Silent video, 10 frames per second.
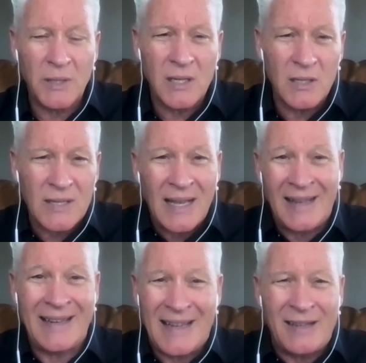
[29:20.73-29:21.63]
because
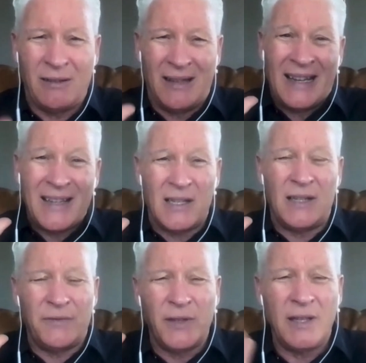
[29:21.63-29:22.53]
I don't like
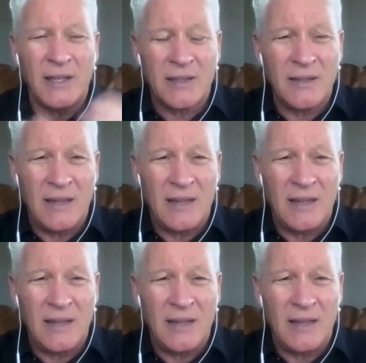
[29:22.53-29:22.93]
conflict,